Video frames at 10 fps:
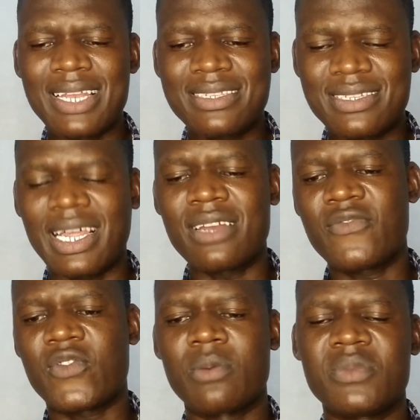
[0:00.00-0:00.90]
and
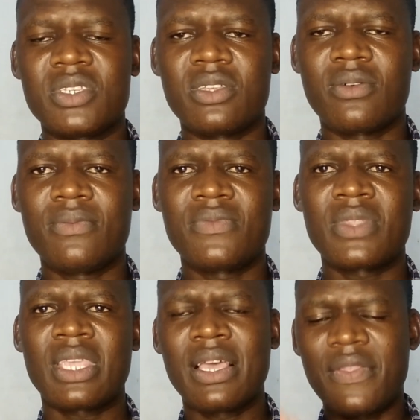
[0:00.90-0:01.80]
start from zero.
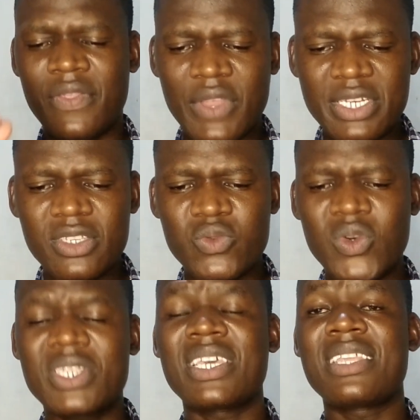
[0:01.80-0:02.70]
That is
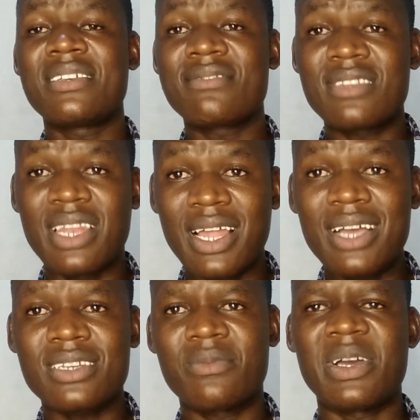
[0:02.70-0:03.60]
what Kenyans
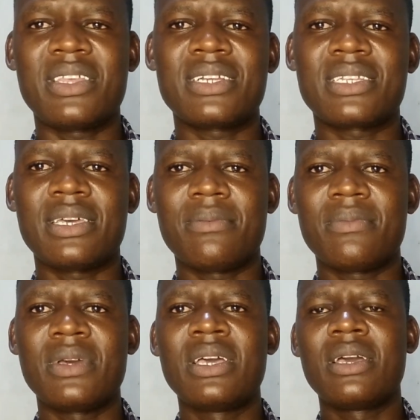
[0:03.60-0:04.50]
lacked by that time.
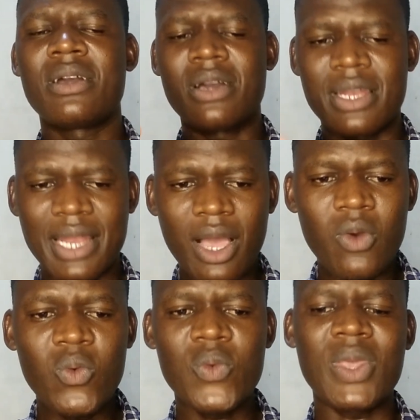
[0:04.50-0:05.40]

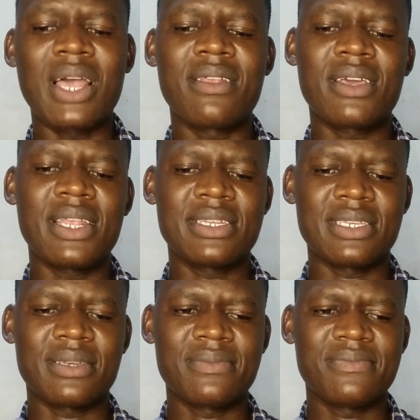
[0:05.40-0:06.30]
Now we are
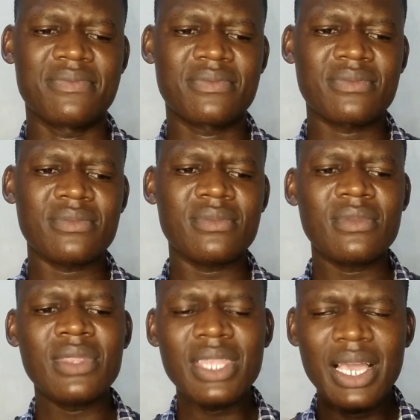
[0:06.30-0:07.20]
regretting.
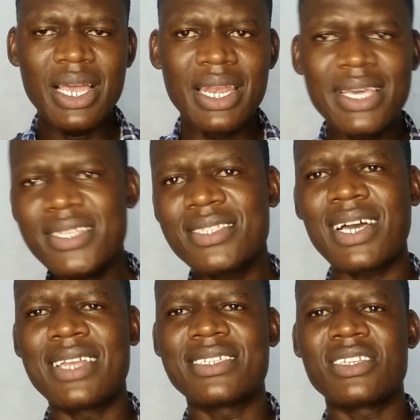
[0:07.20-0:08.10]

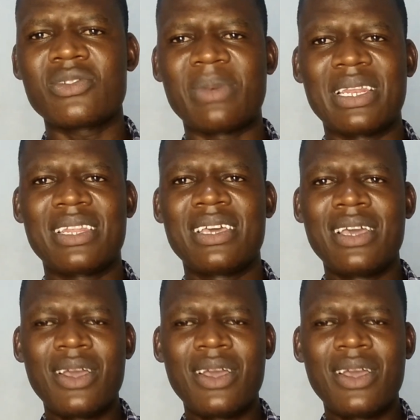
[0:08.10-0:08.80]
Ladies and gentlemen,